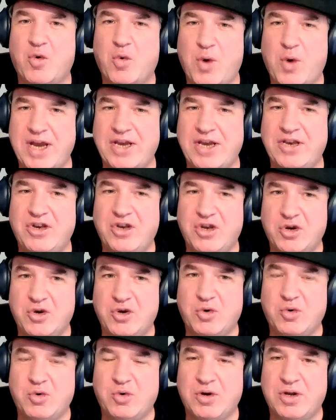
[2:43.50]
When
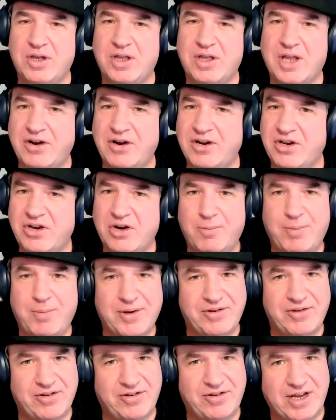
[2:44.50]
you, not in your
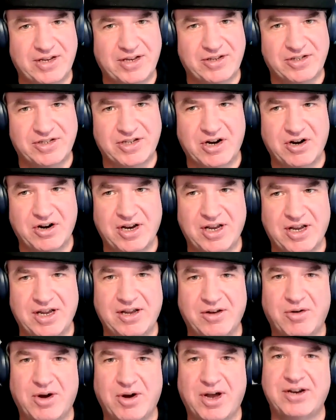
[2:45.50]
business
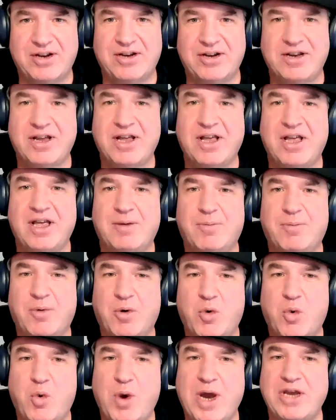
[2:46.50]
necessarily, right?
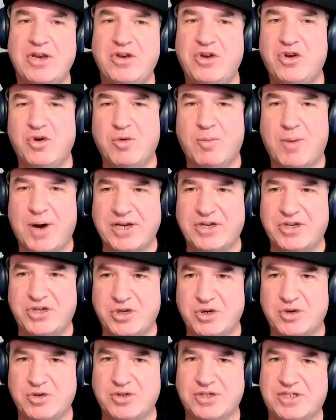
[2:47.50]
But when you might
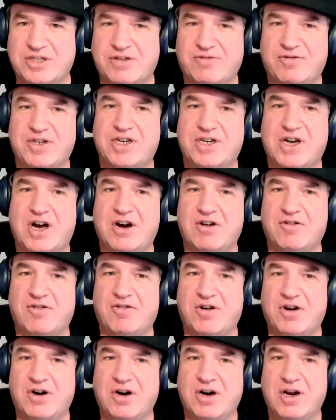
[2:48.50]
use as a
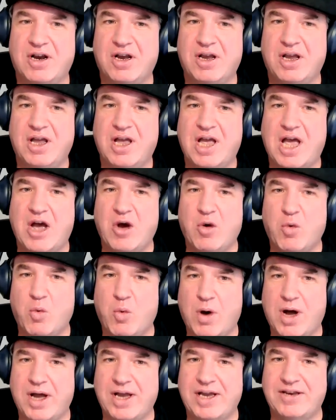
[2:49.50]
photographer a
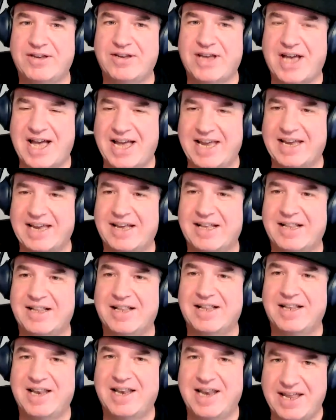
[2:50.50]
wide
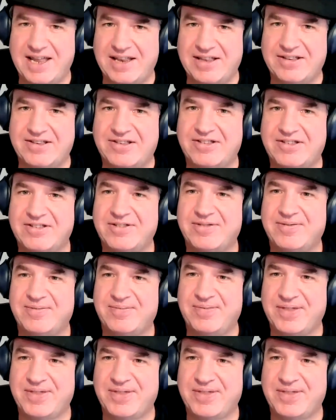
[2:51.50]
angle lens.